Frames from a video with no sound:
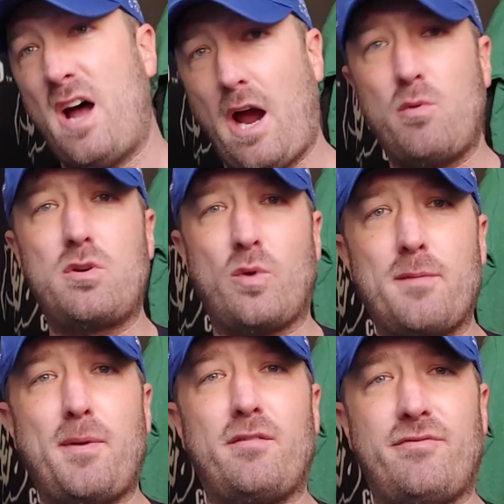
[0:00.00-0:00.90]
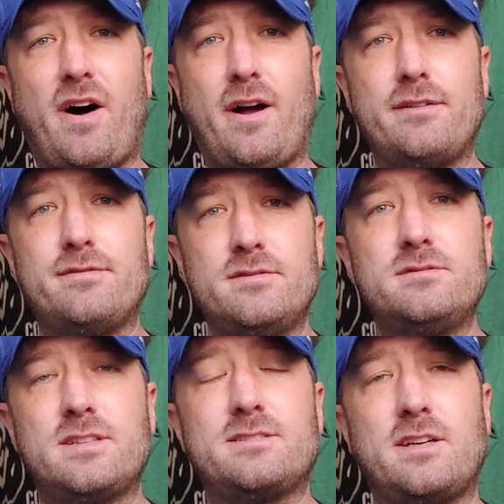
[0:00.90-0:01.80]
I would about five.
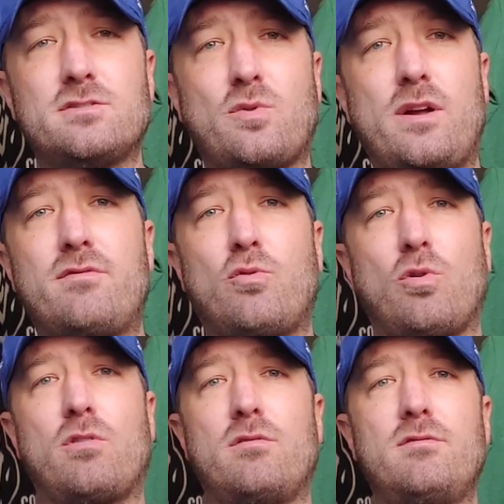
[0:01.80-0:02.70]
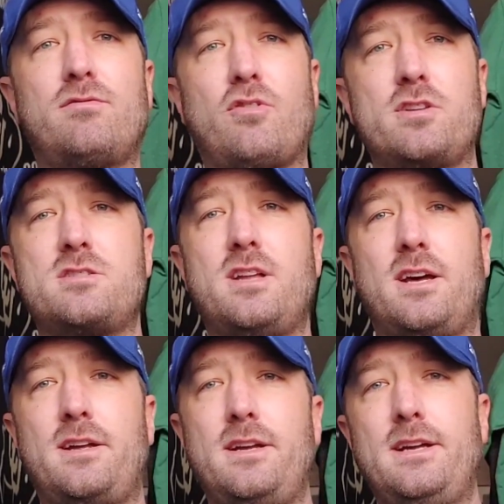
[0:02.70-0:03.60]
That sounds right for for this
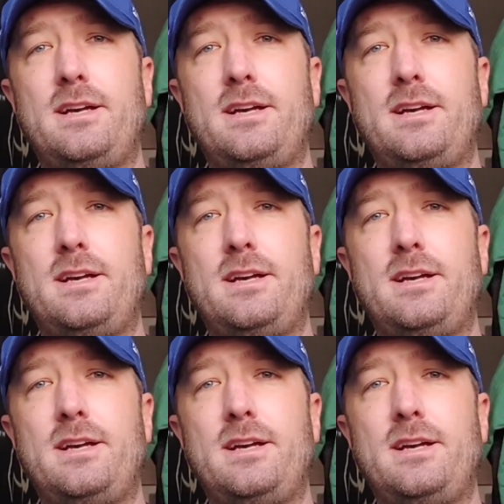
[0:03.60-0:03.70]
day.